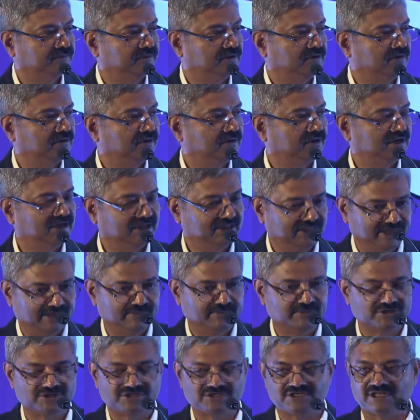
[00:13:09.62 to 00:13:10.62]
Her name
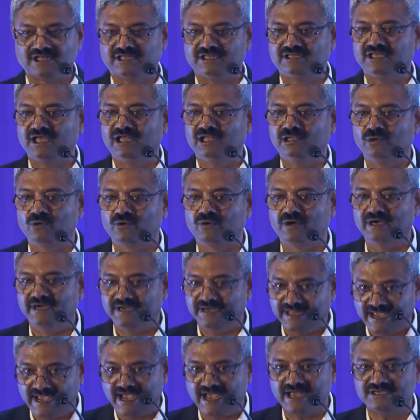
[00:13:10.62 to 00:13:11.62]
is Shraddha Lokhande.
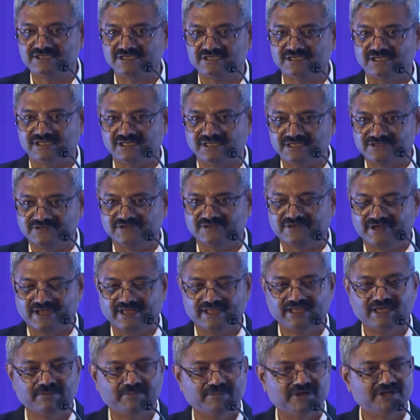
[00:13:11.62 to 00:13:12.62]
I asked her, I said, can
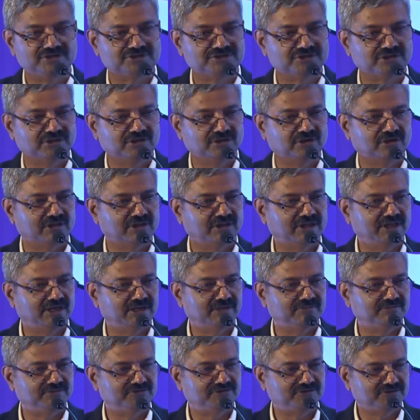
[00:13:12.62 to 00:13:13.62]
I mention your
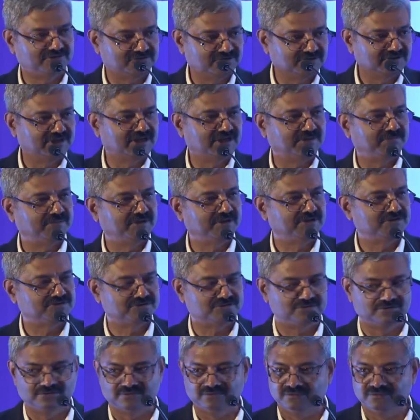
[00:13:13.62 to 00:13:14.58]
name? She said, yeah, please do.